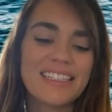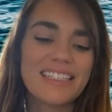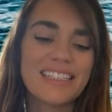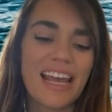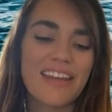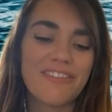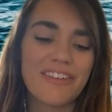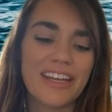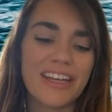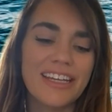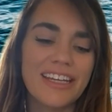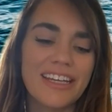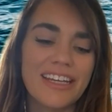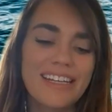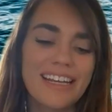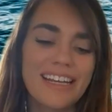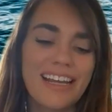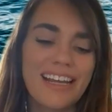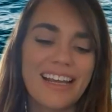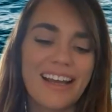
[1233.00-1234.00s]
David,
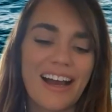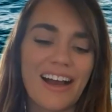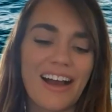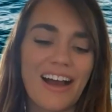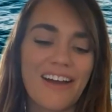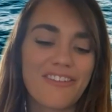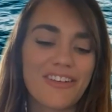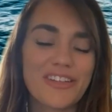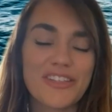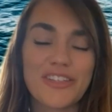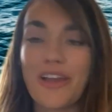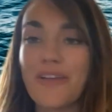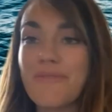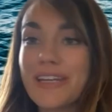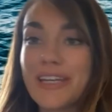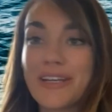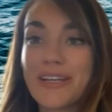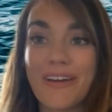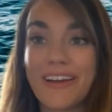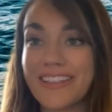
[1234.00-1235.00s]
I've got so
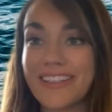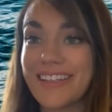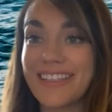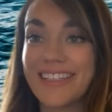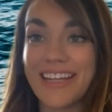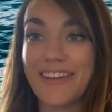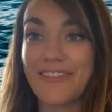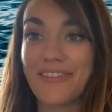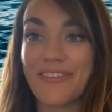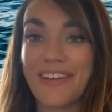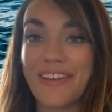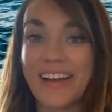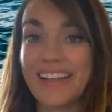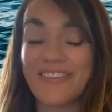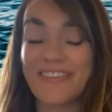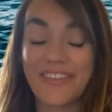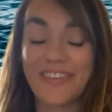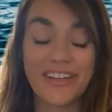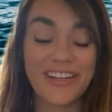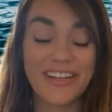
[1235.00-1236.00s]
many questions here
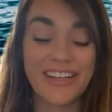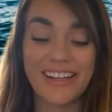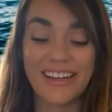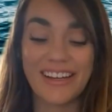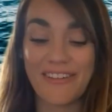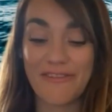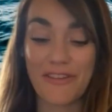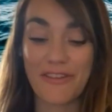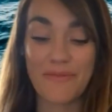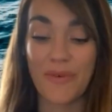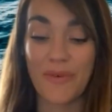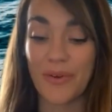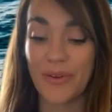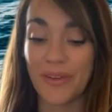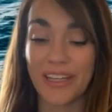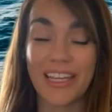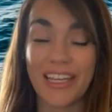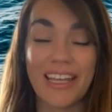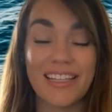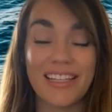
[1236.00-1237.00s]
from all
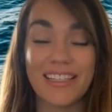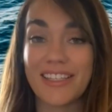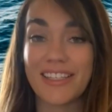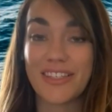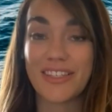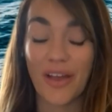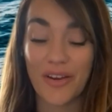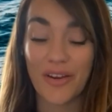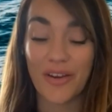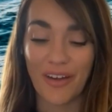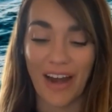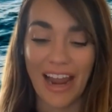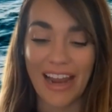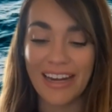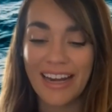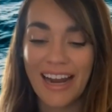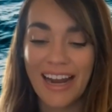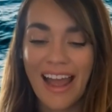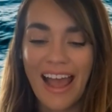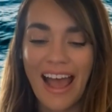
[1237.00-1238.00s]
the kids. It's so
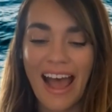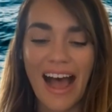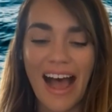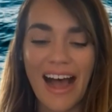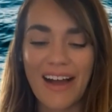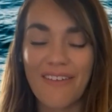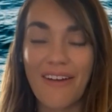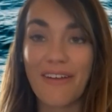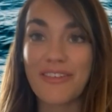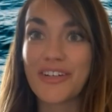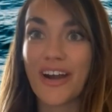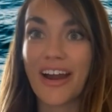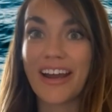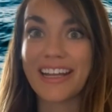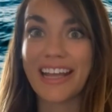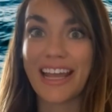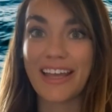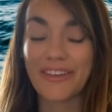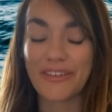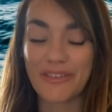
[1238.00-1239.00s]
great. I'm trying
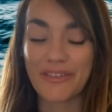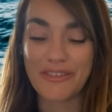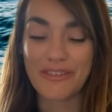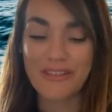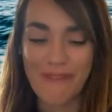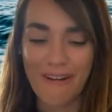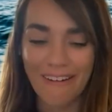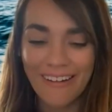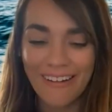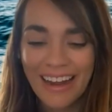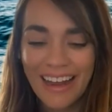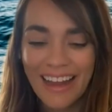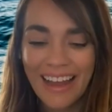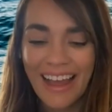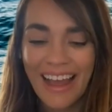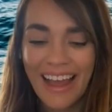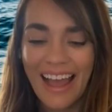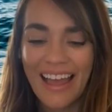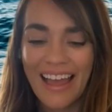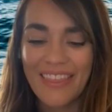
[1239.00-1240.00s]
to get through them all.
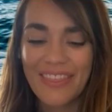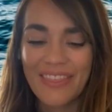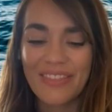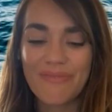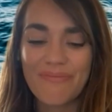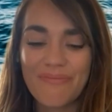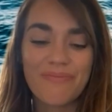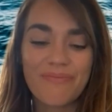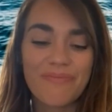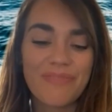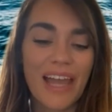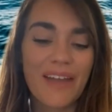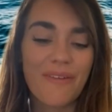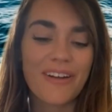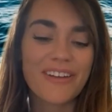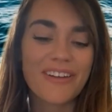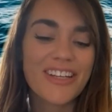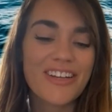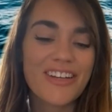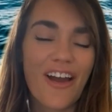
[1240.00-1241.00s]
They
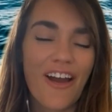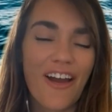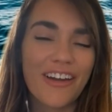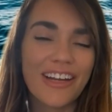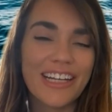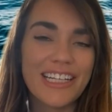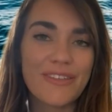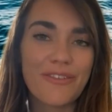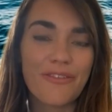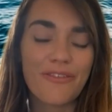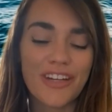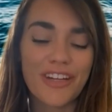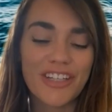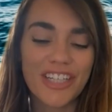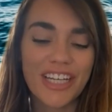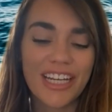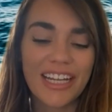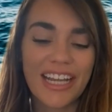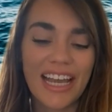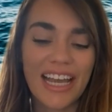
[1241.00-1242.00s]
want to know, is
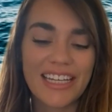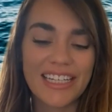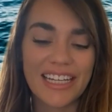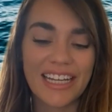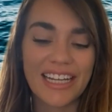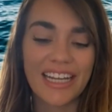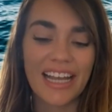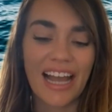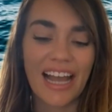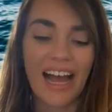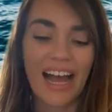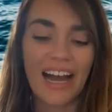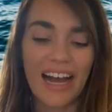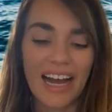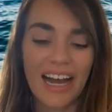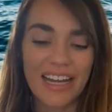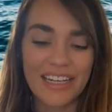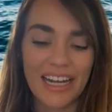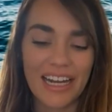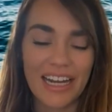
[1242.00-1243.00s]
fishing getting
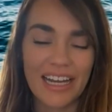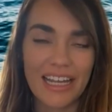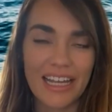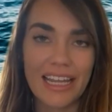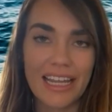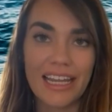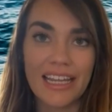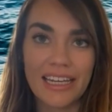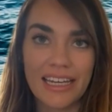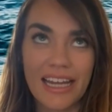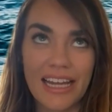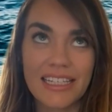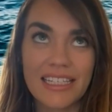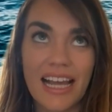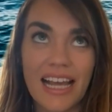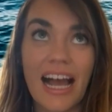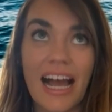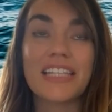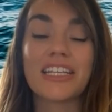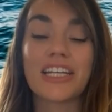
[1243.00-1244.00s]
harder in
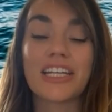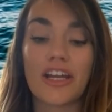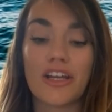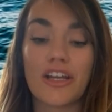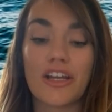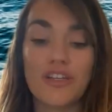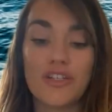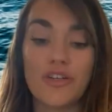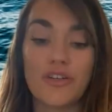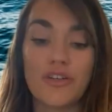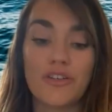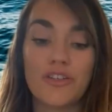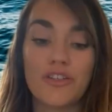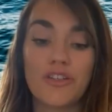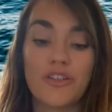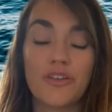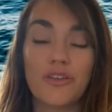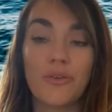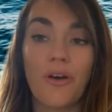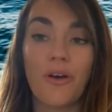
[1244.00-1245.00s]
Antarctica due
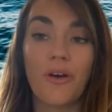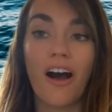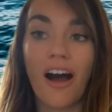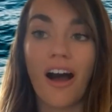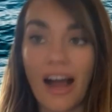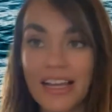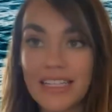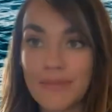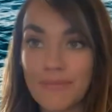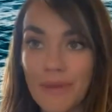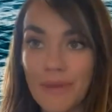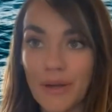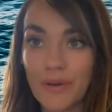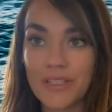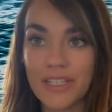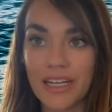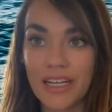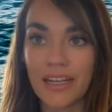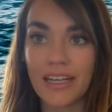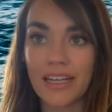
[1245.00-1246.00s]
to ice
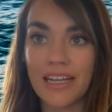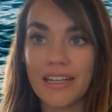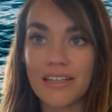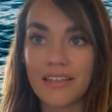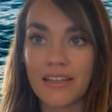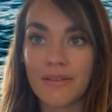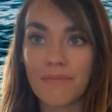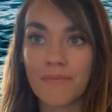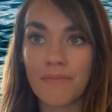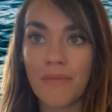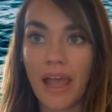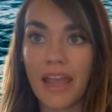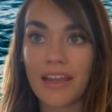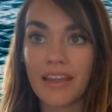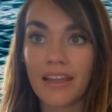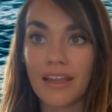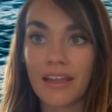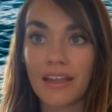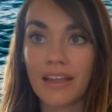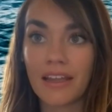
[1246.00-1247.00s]
melting? Is it
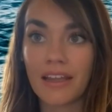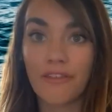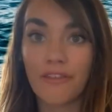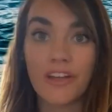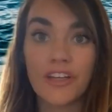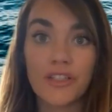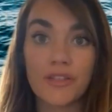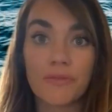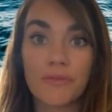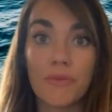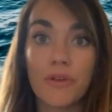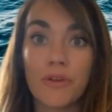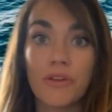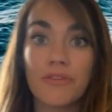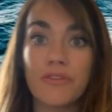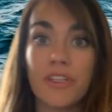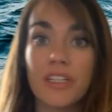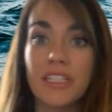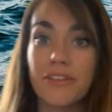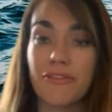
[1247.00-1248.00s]
making the fish
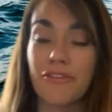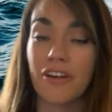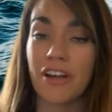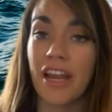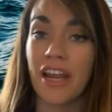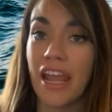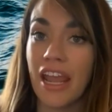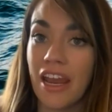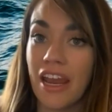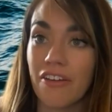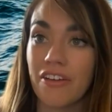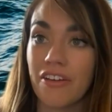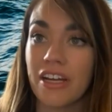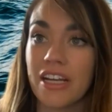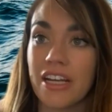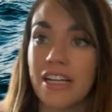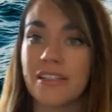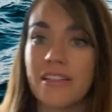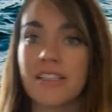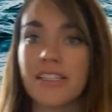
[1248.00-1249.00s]
move to different
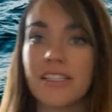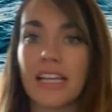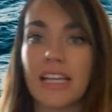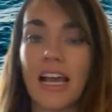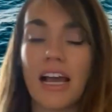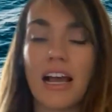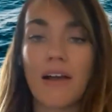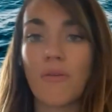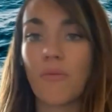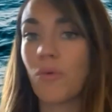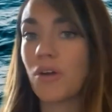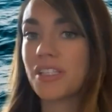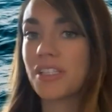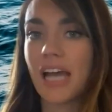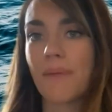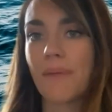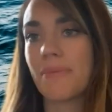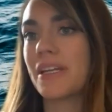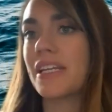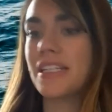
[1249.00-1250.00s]
areas?
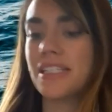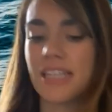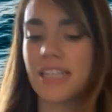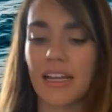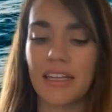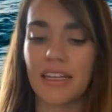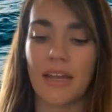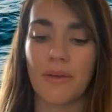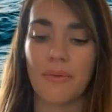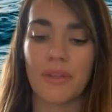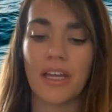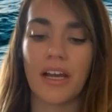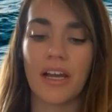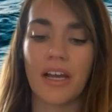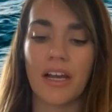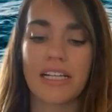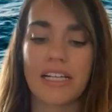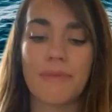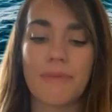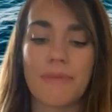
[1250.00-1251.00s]
What's happening down there with the
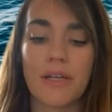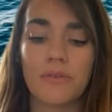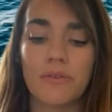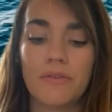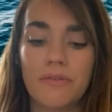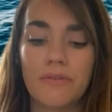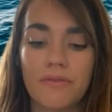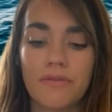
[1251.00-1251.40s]
ice melt?